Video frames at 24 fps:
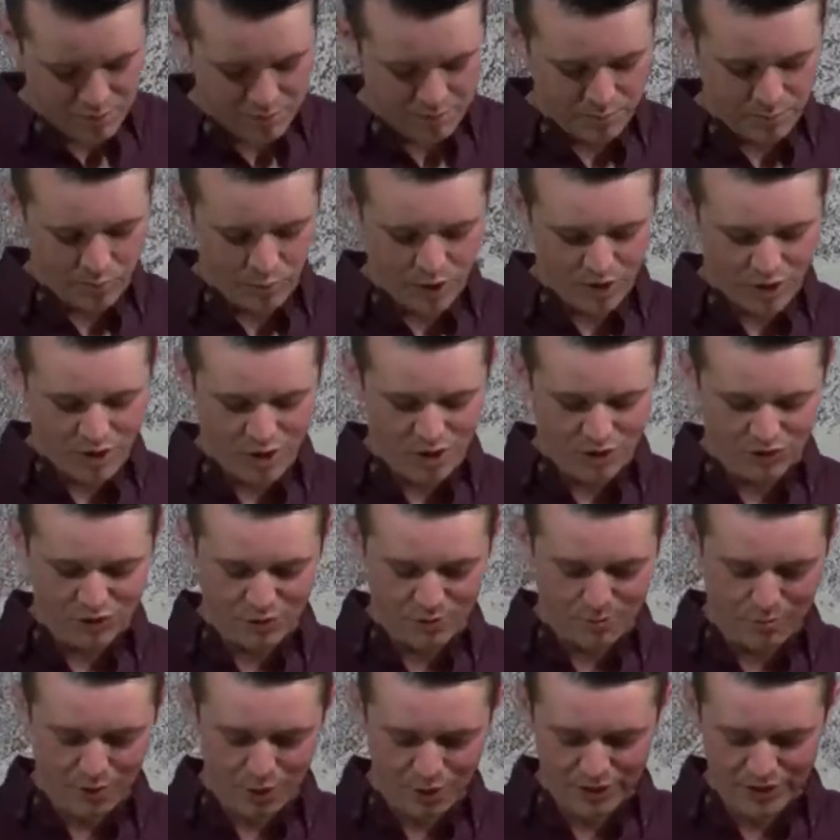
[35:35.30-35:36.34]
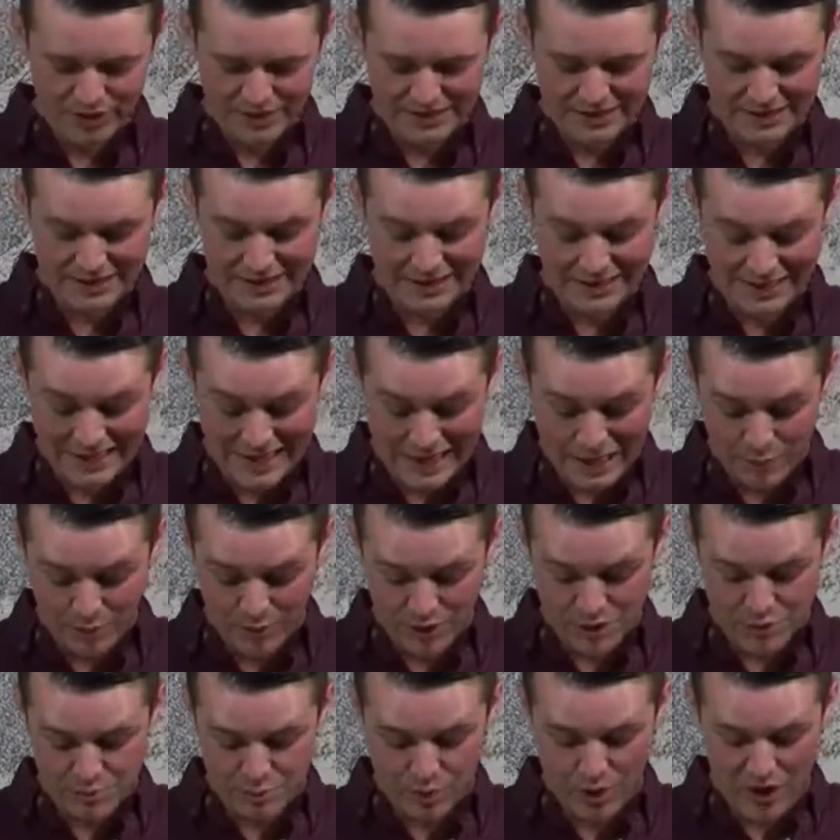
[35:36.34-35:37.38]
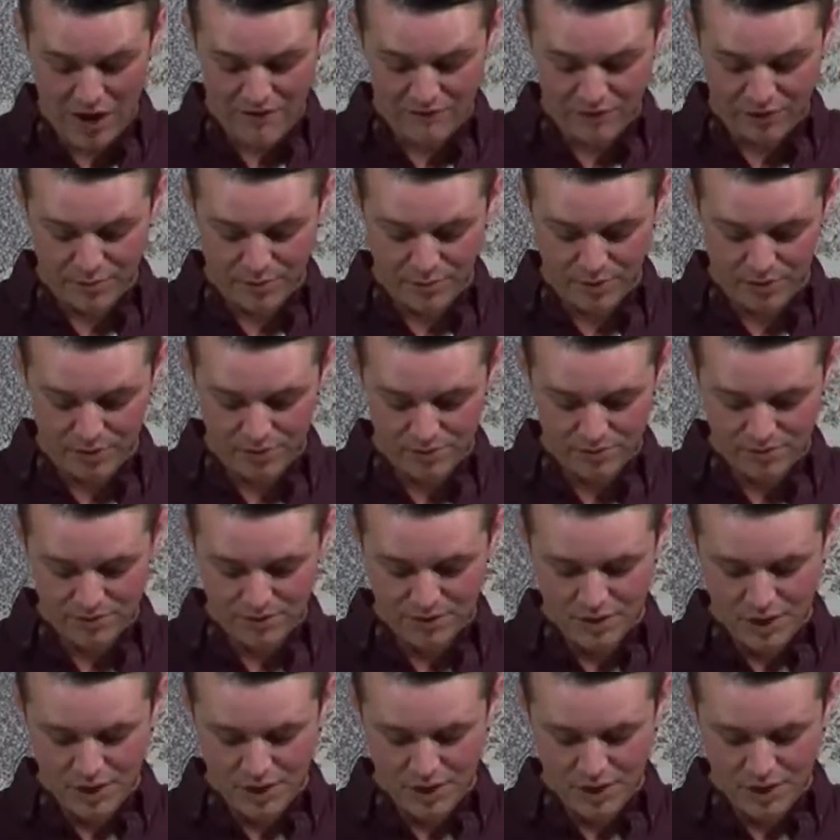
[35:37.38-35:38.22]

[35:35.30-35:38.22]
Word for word: we're, we're called to boldly declare what is profitable,